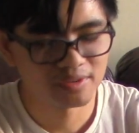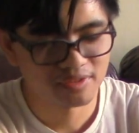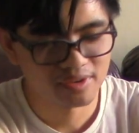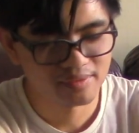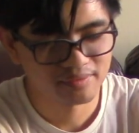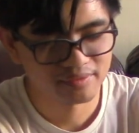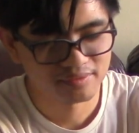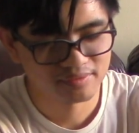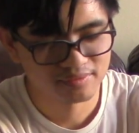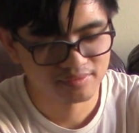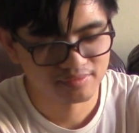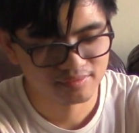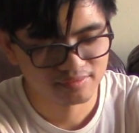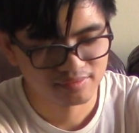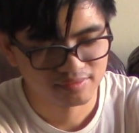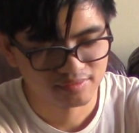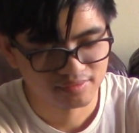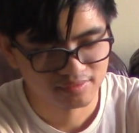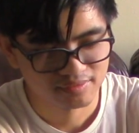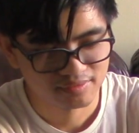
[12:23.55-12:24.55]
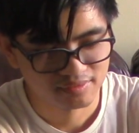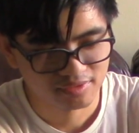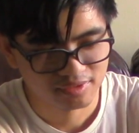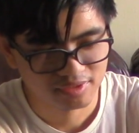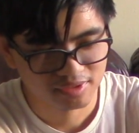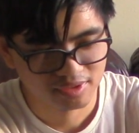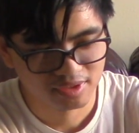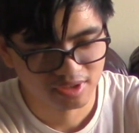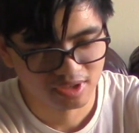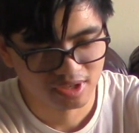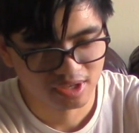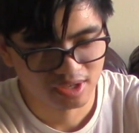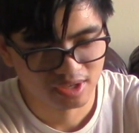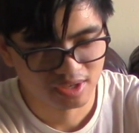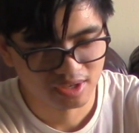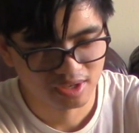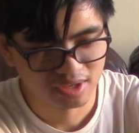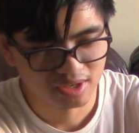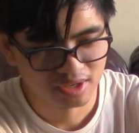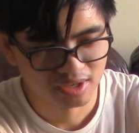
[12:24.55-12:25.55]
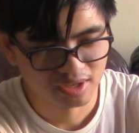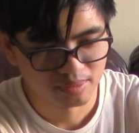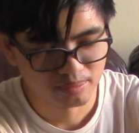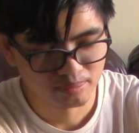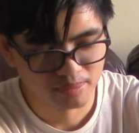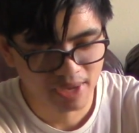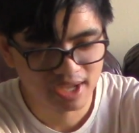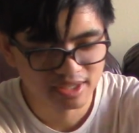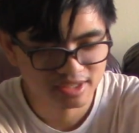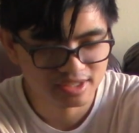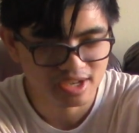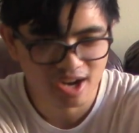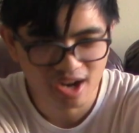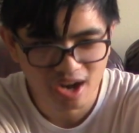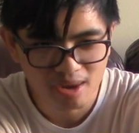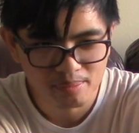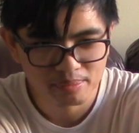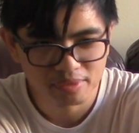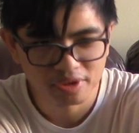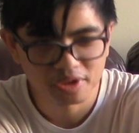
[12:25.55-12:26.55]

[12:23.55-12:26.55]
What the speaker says: from my top.